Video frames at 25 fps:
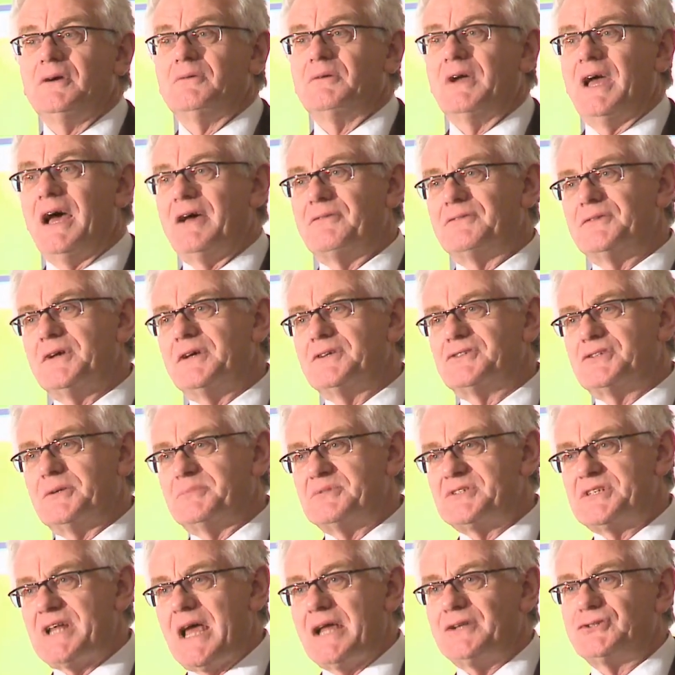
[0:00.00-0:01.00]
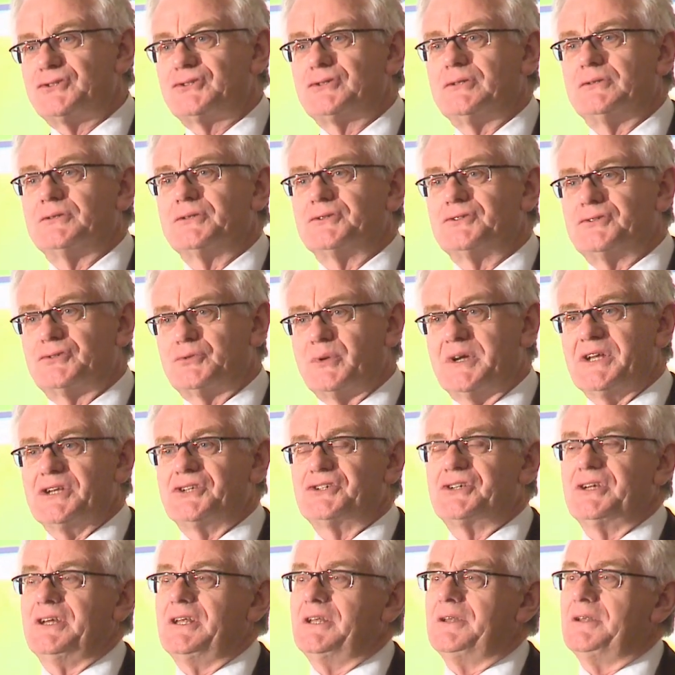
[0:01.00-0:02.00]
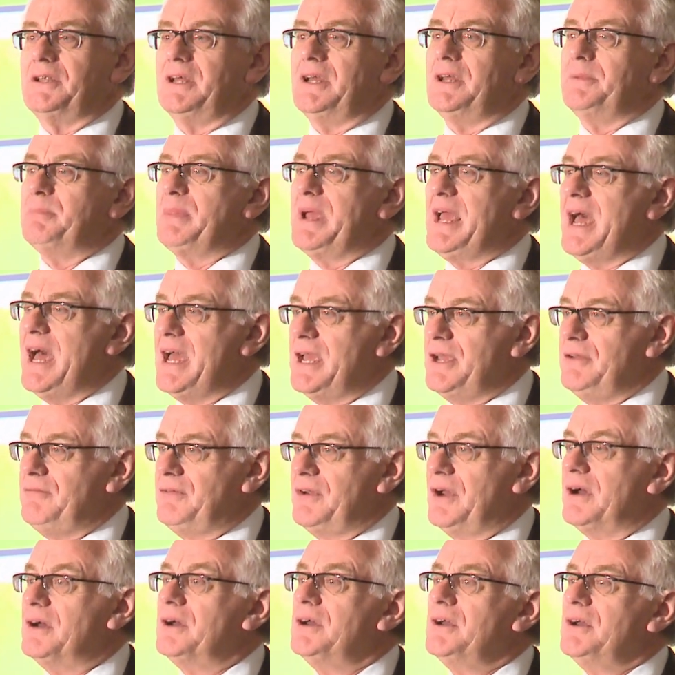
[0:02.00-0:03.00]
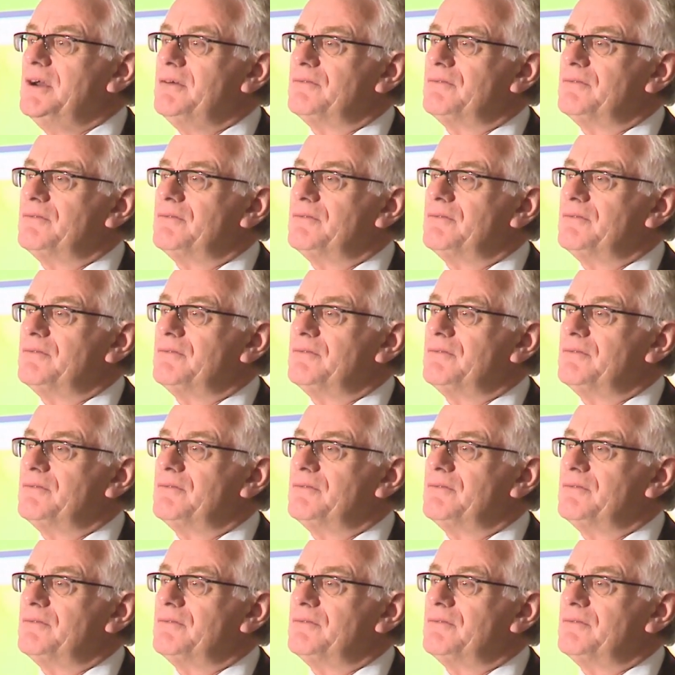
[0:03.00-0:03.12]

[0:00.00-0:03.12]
We have a substantial switch in behaviour